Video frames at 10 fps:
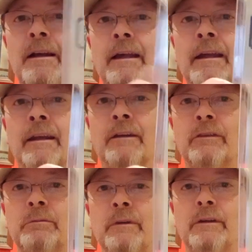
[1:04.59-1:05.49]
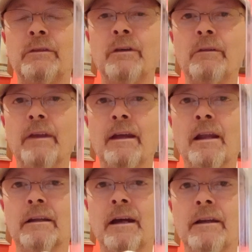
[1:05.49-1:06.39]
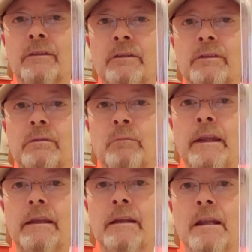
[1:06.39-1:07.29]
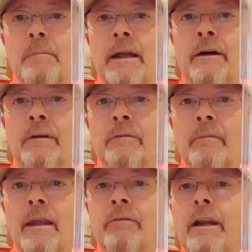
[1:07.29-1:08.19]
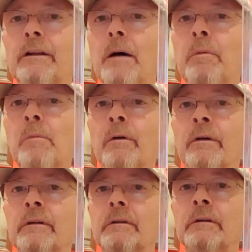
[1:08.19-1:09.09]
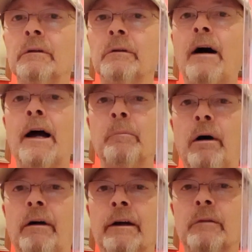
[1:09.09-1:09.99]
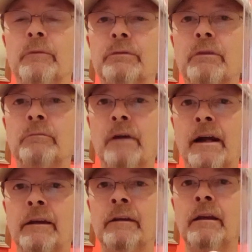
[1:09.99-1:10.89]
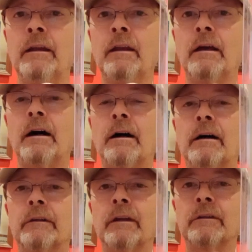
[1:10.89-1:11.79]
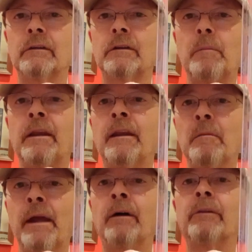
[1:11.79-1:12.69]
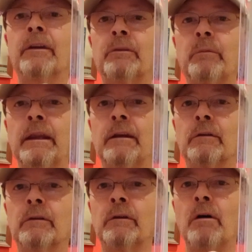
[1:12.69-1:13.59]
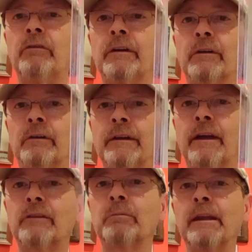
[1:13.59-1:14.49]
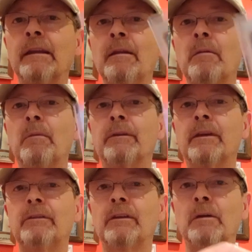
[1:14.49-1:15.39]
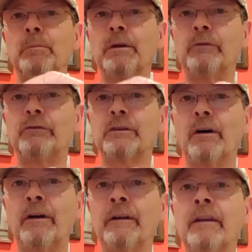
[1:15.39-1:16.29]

And I just wanted to show that. I got it this week in the mail. I've got a couple more little oddball items from Ryan that's coming in the mail this week or hopefully early next week. But this is a beautiful card.